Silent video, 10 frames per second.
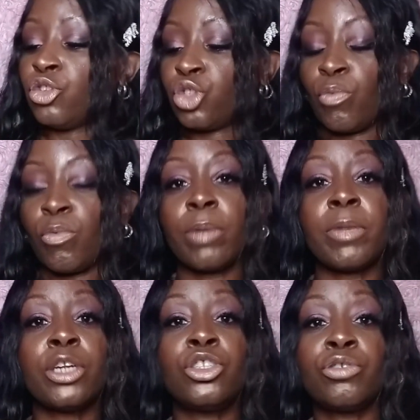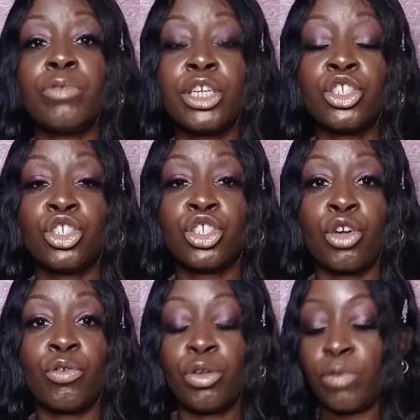So what I'm going to do is
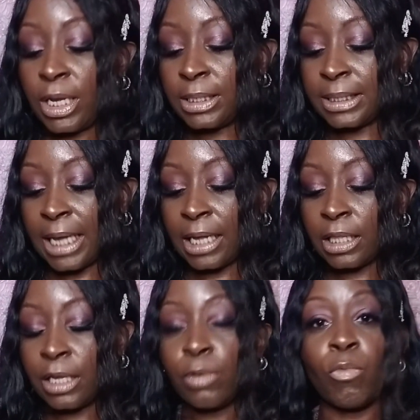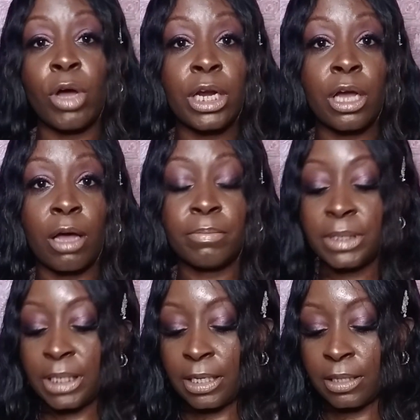show you exactly what
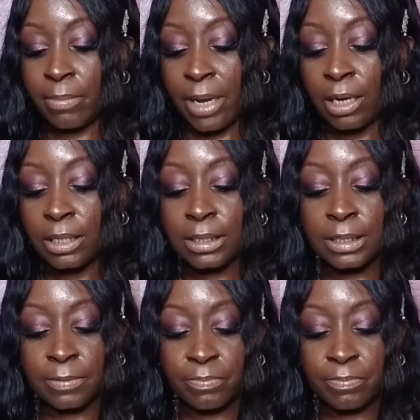comes in the box.